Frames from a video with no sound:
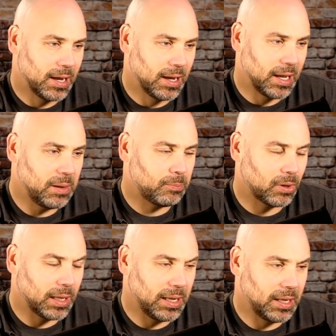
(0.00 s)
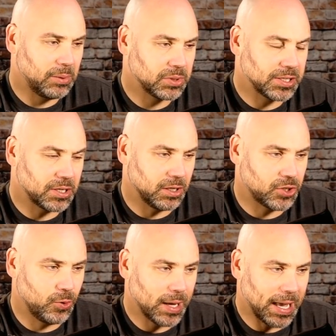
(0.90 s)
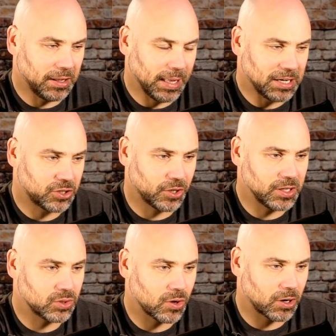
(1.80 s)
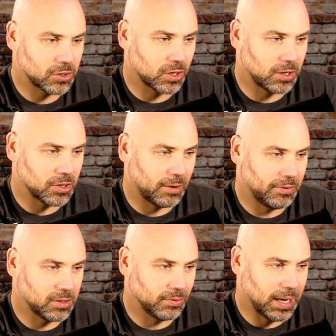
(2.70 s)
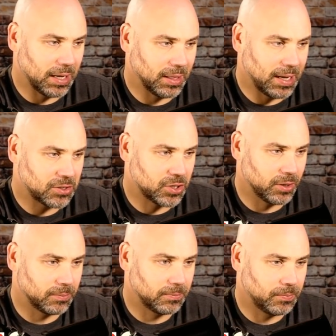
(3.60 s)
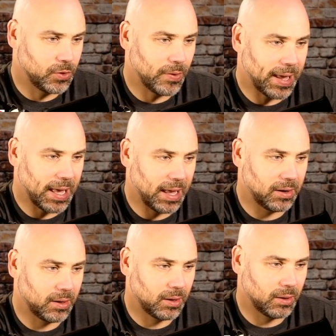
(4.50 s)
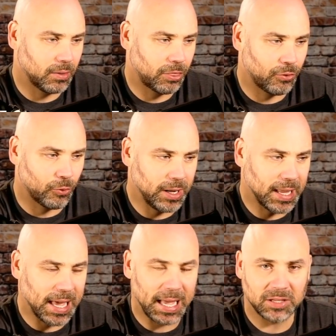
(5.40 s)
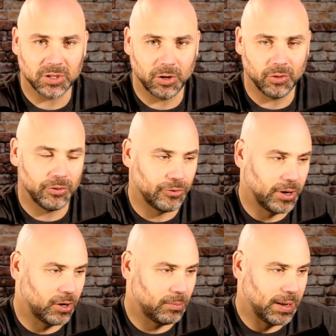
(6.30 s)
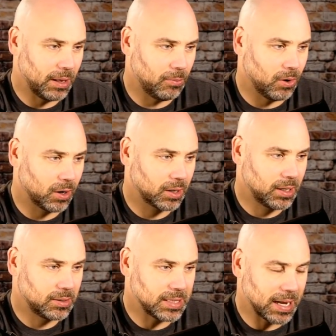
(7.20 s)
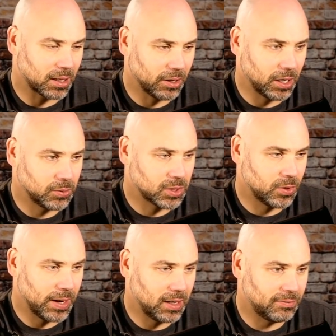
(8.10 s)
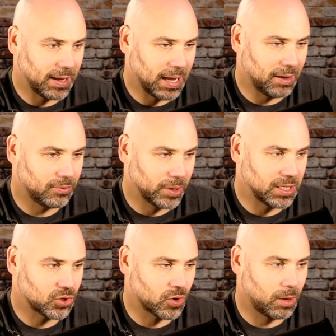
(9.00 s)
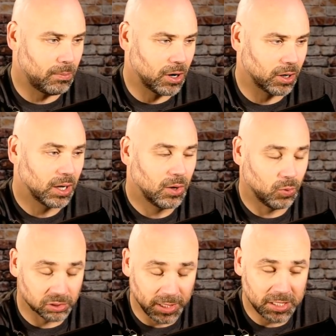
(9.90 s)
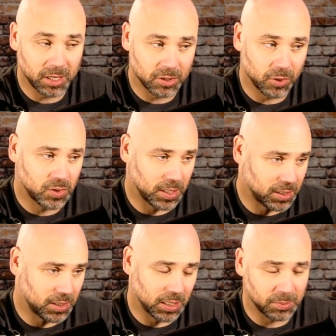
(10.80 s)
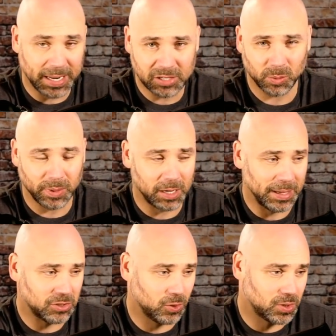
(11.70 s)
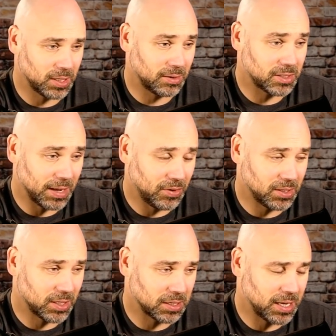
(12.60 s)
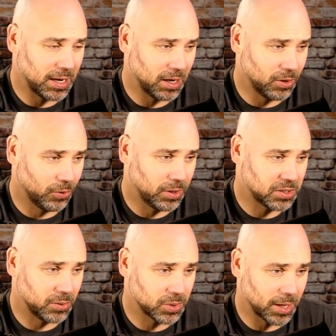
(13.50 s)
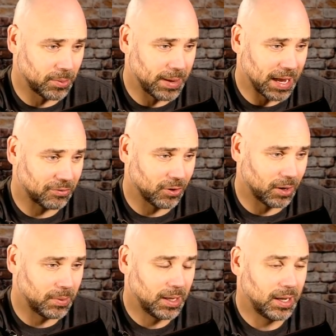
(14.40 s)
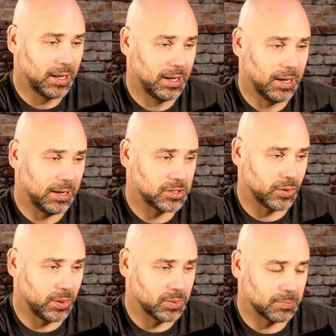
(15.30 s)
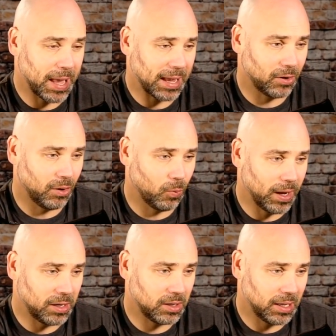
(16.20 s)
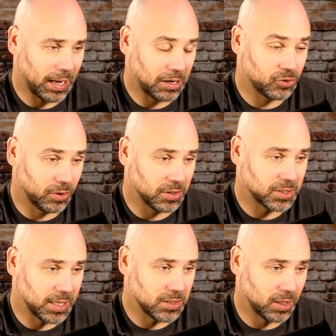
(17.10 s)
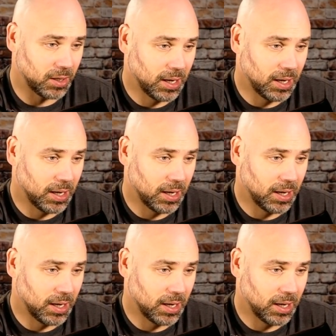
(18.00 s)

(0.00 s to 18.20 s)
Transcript: He was listed at 290 last year. So this was Arkansas's offensive line last year. You had 3 guys under the 300-pound mark. Ty Clary was 285. Ricky Stromberg was listed at 266, but actually played about 276. He had an illness that he was coming back from, so he was packing on weight during the season.